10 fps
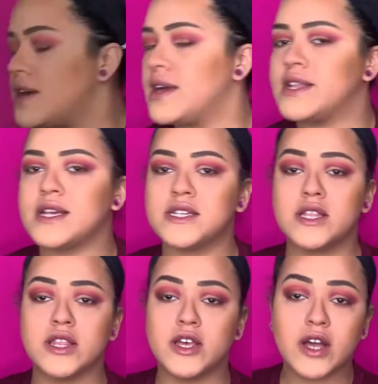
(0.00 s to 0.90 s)
It doesn't
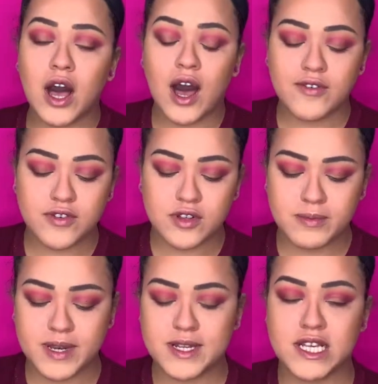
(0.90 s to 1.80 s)
look awful,
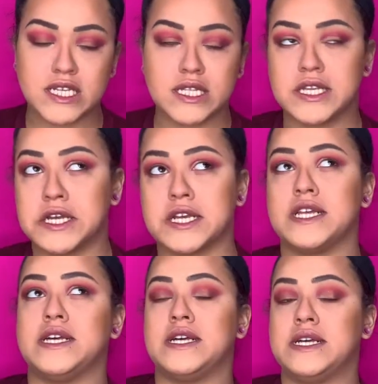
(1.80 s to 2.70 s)
but it doesn't look,
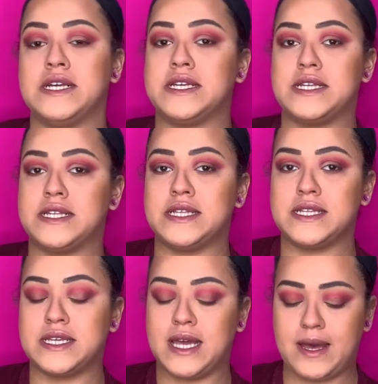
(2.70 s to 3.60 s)

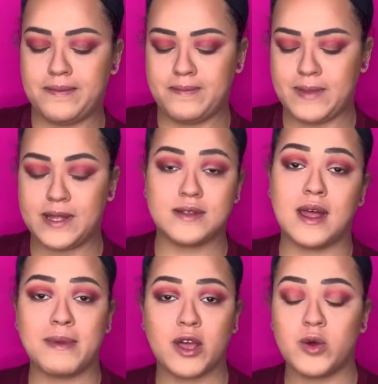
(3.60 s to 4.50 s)
yeah, it's
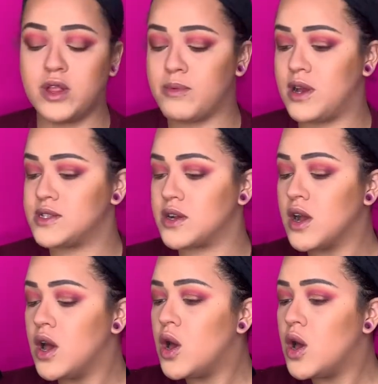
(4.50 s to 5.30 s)
not my Hoola bronzer.